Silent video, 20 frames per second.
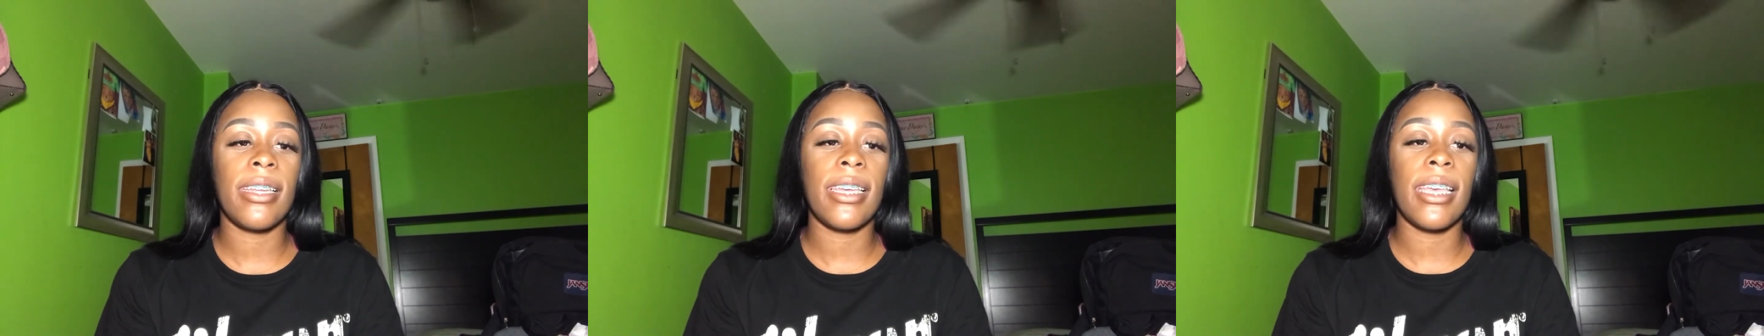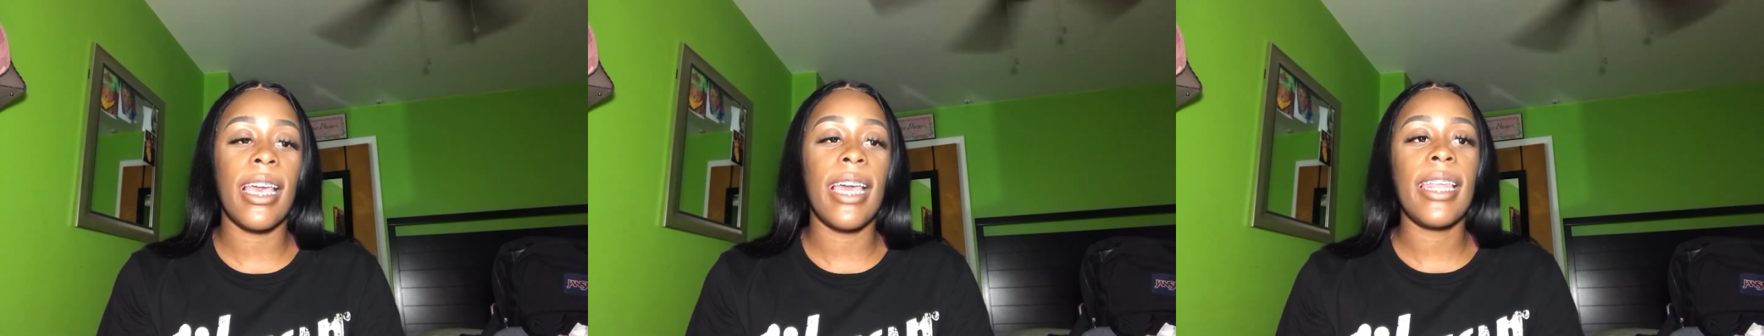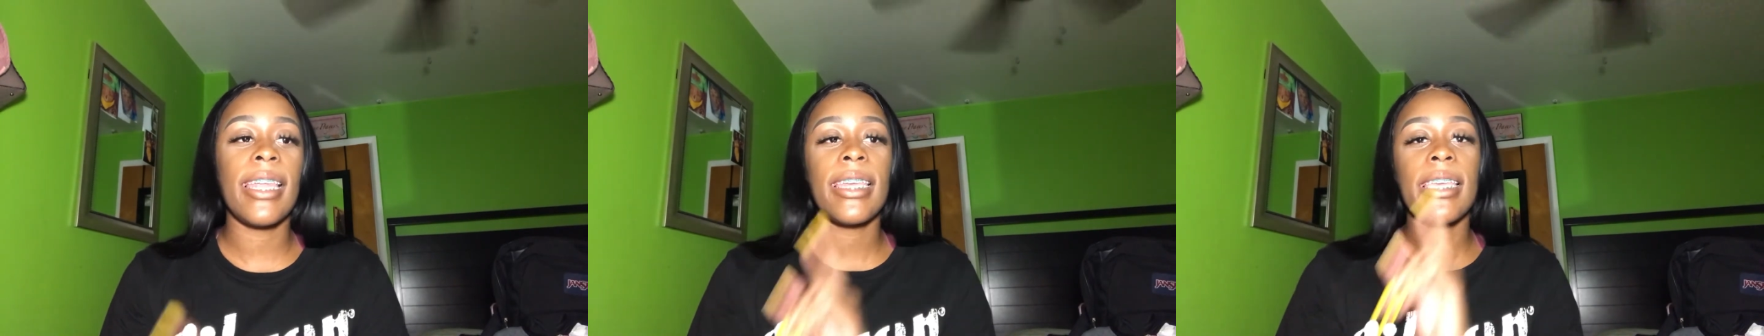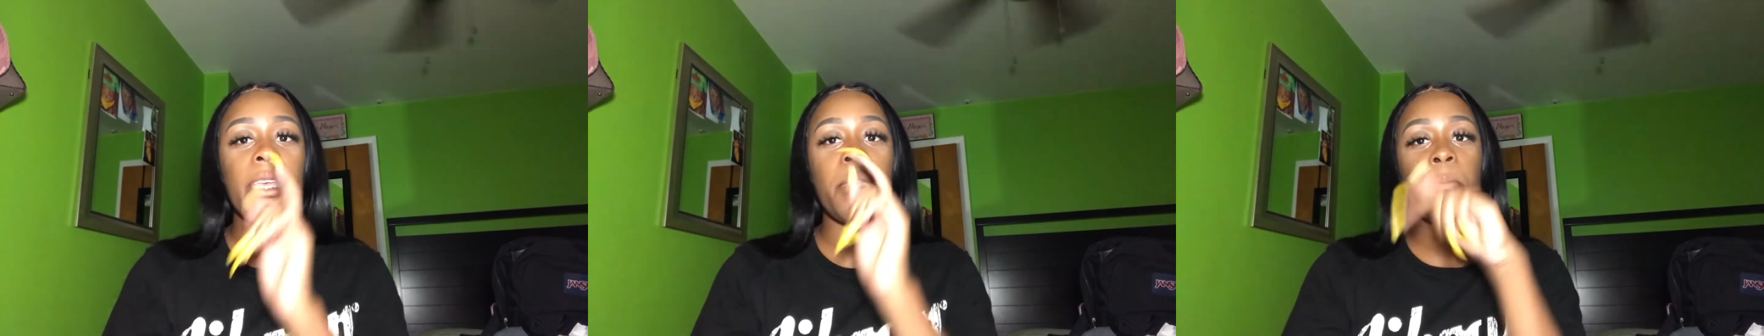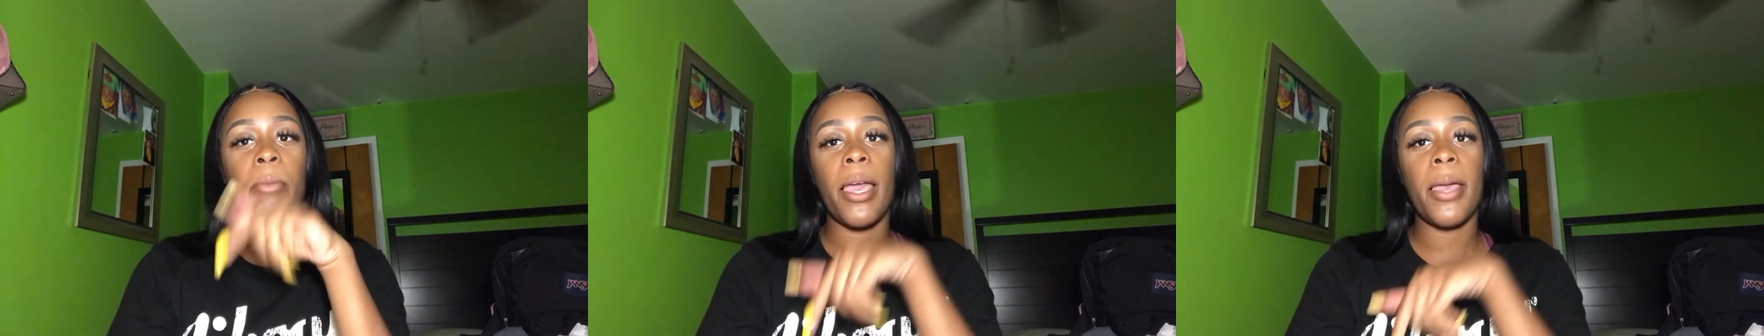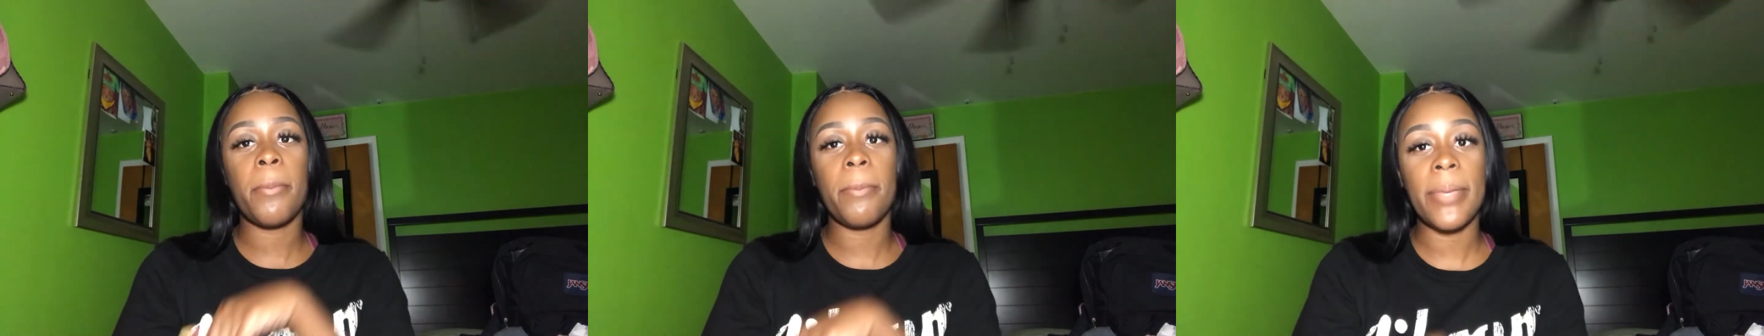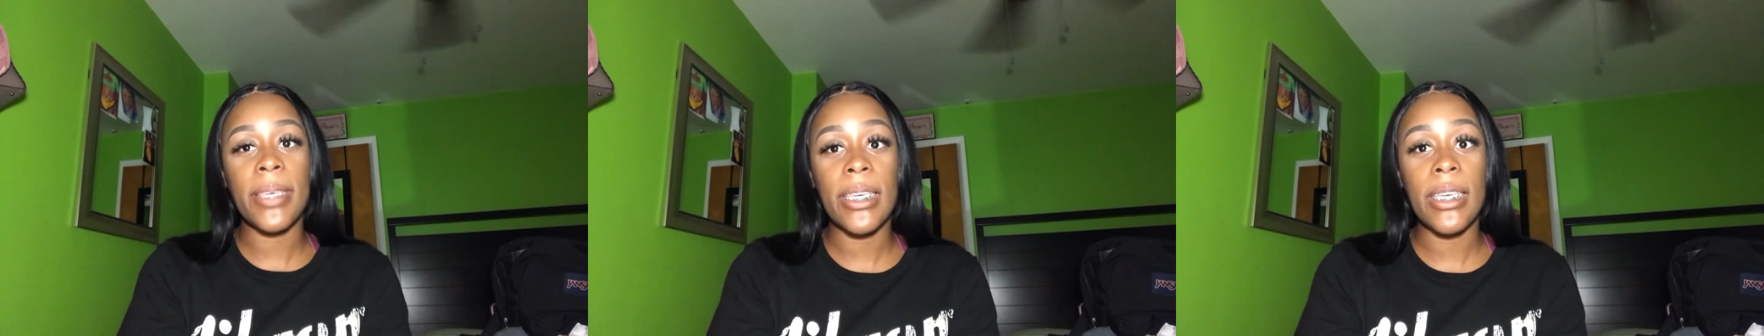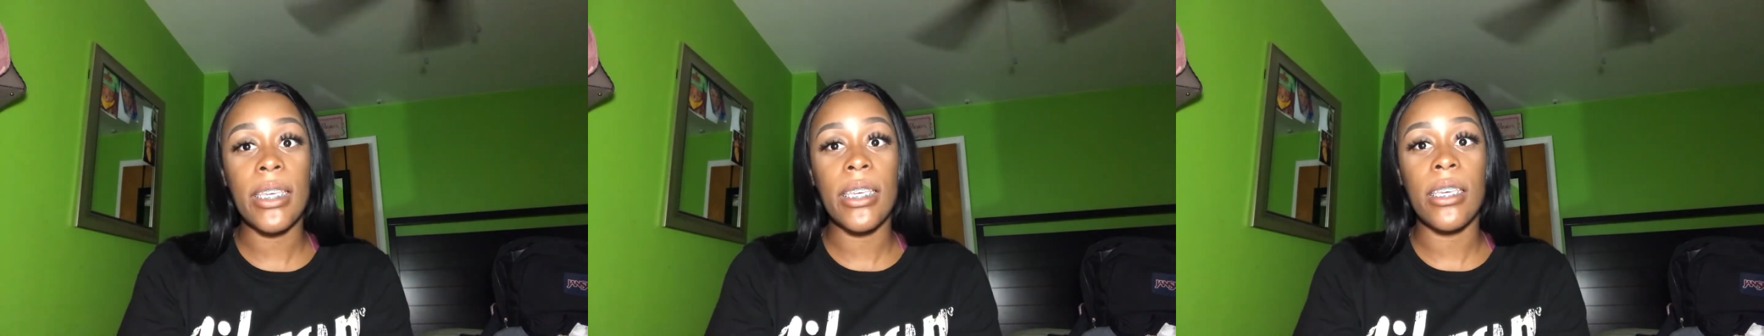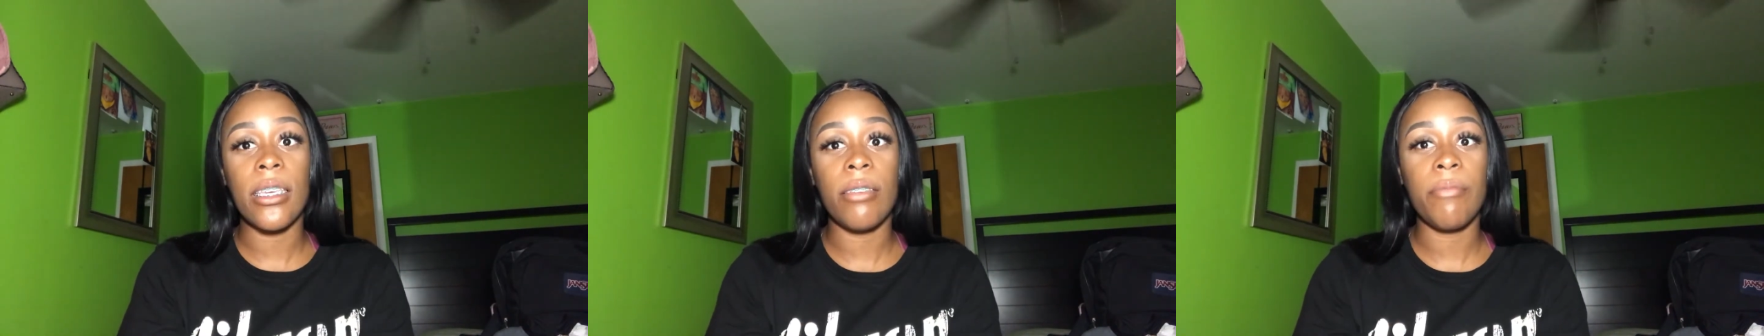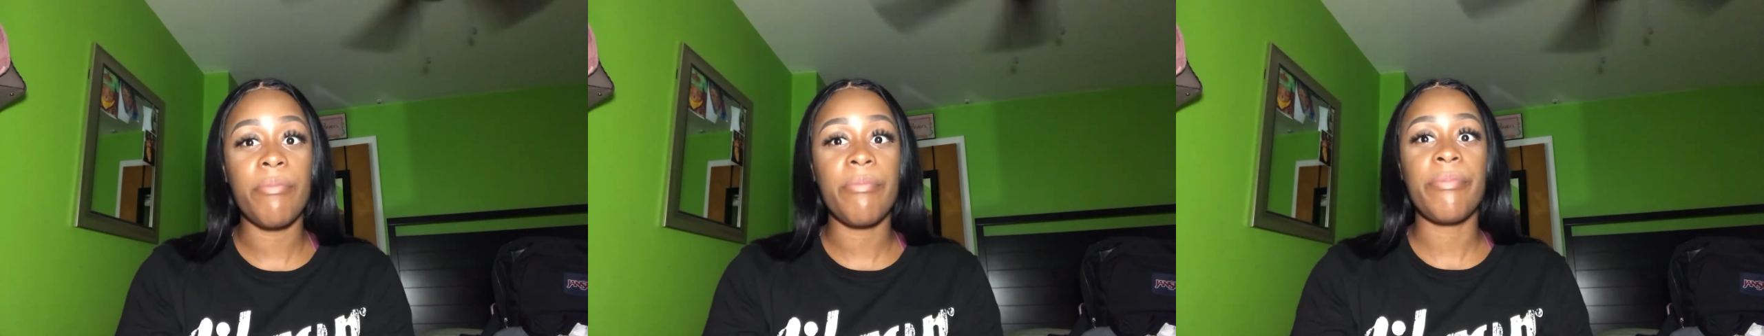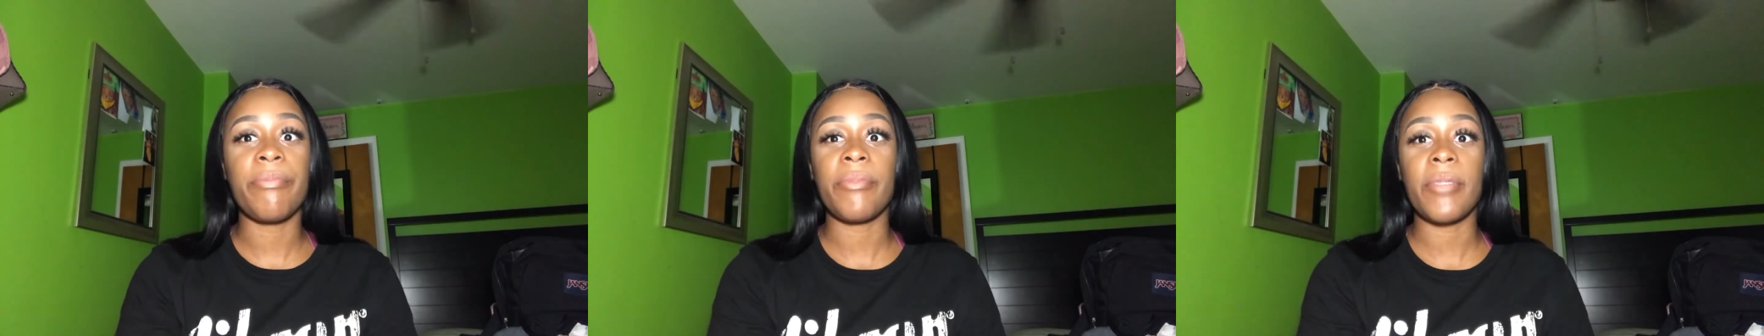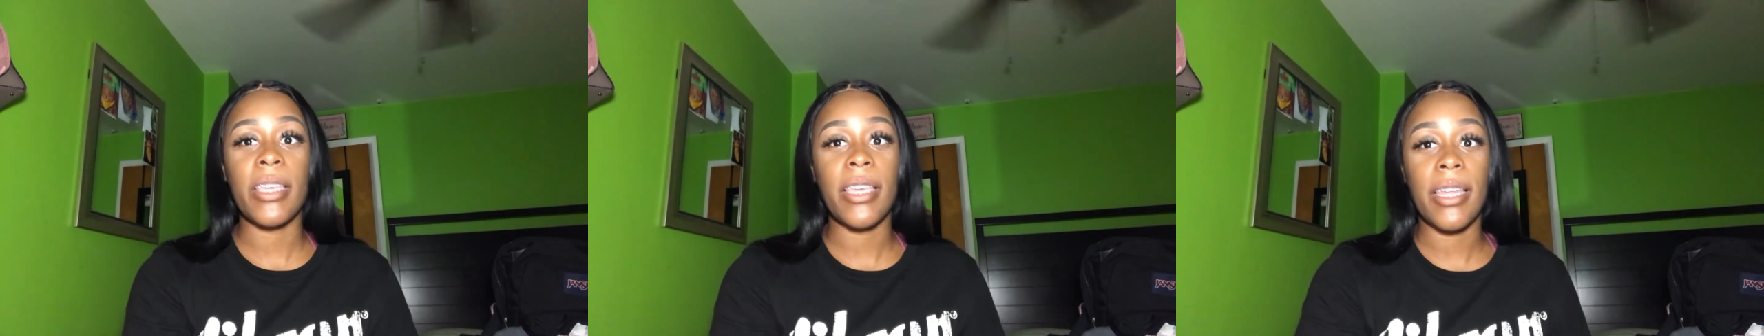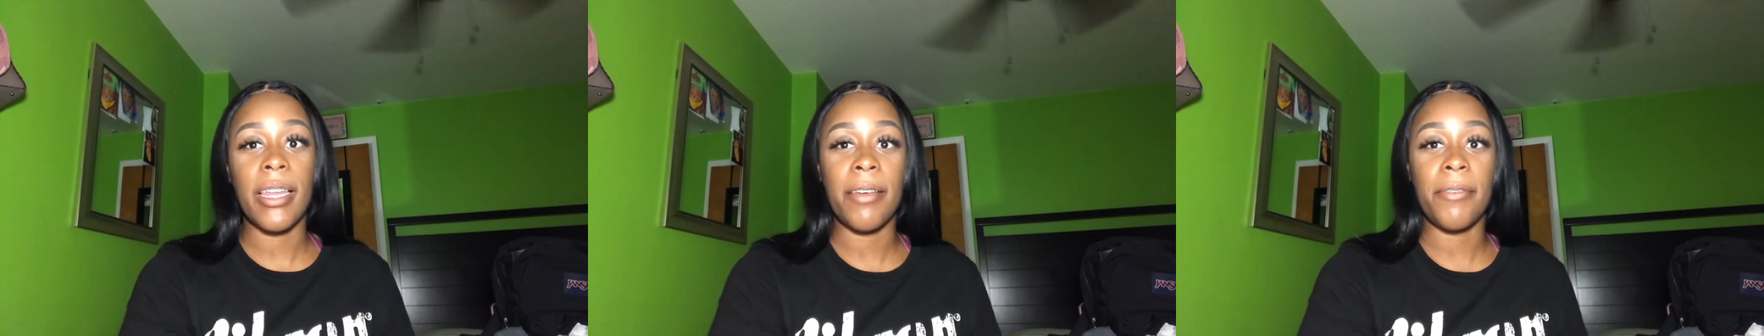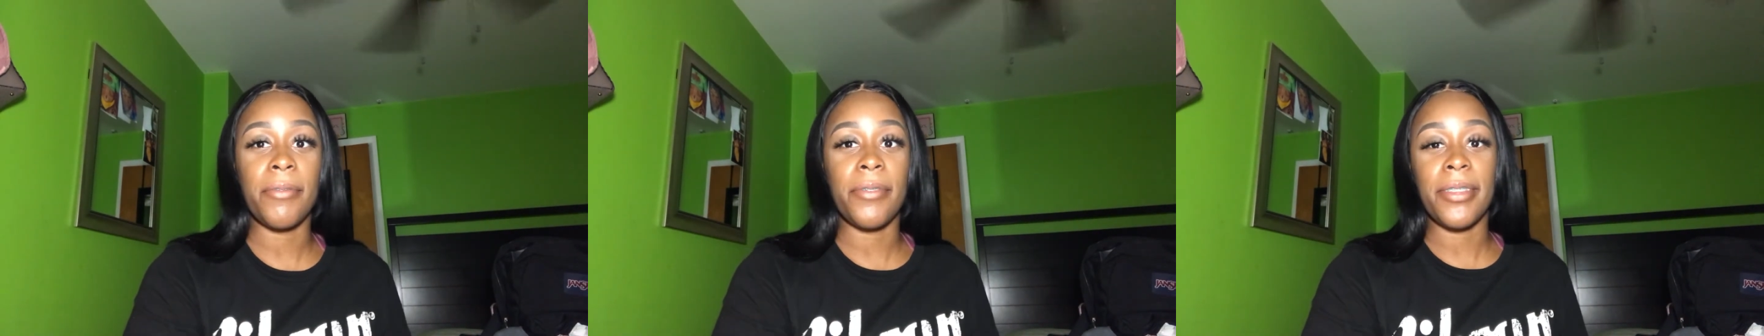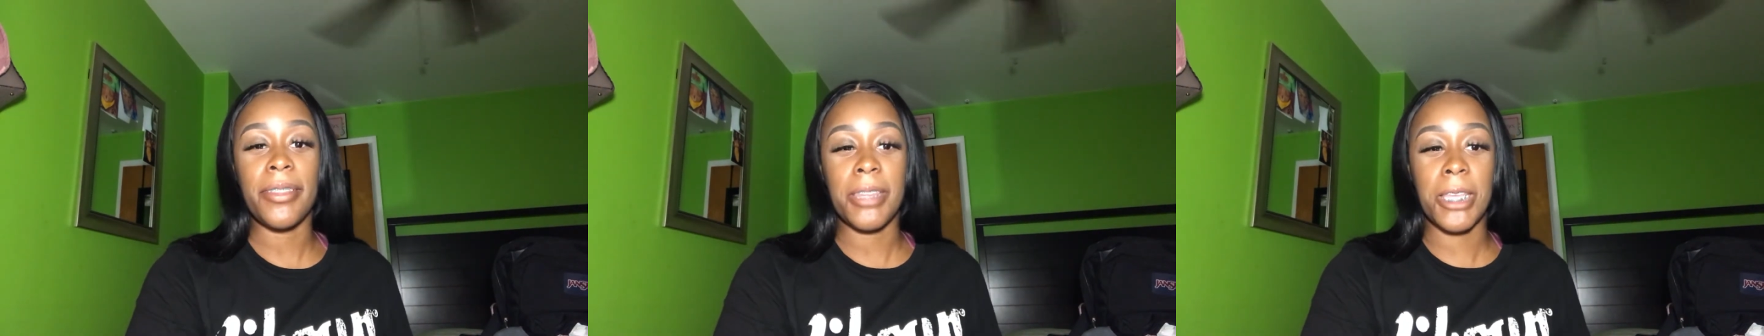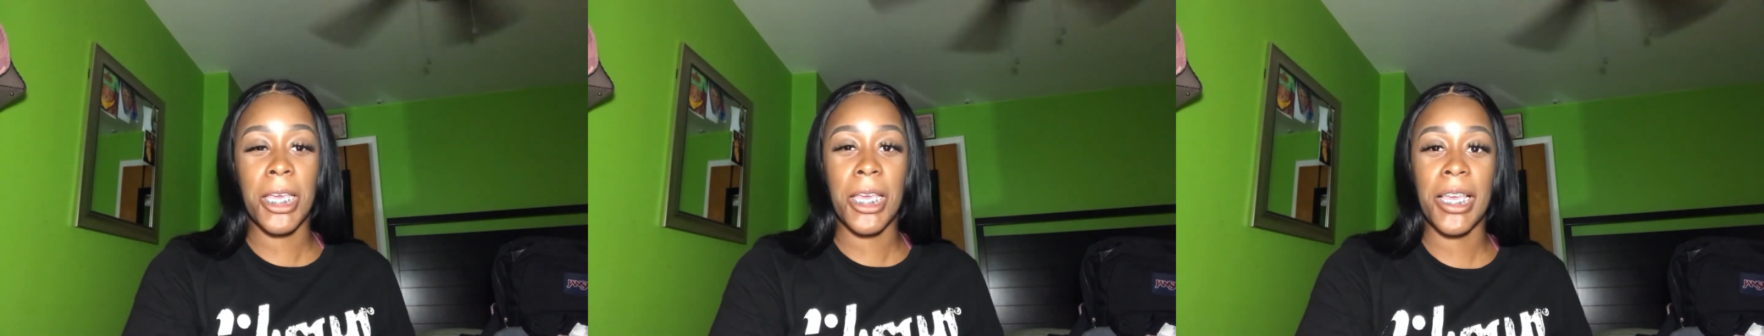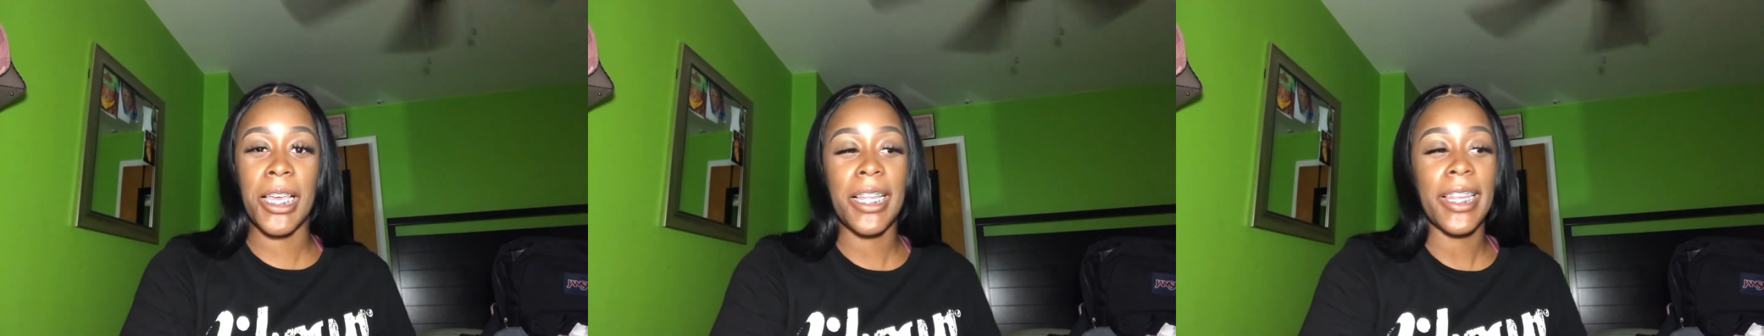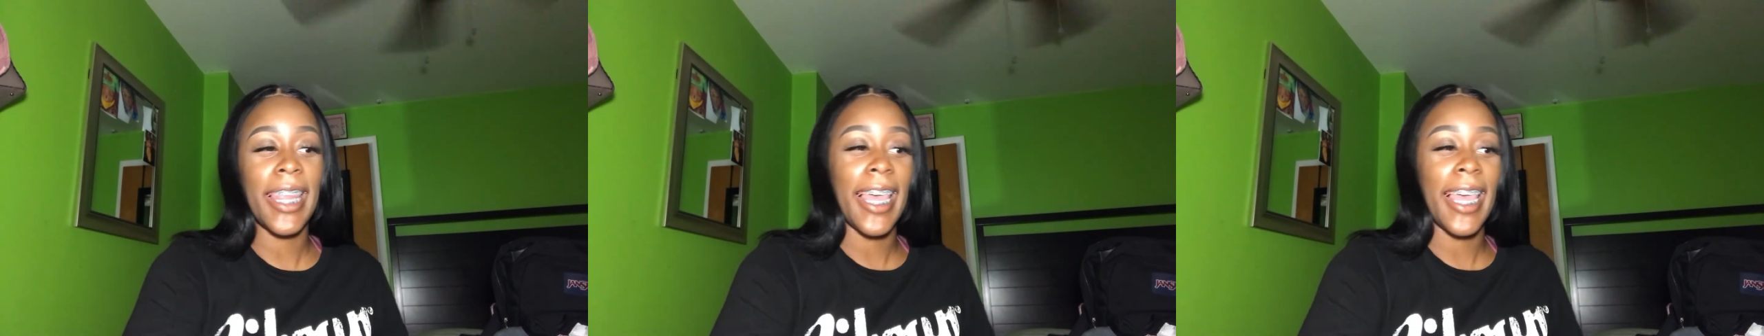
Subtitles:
They had to get my pee and everything.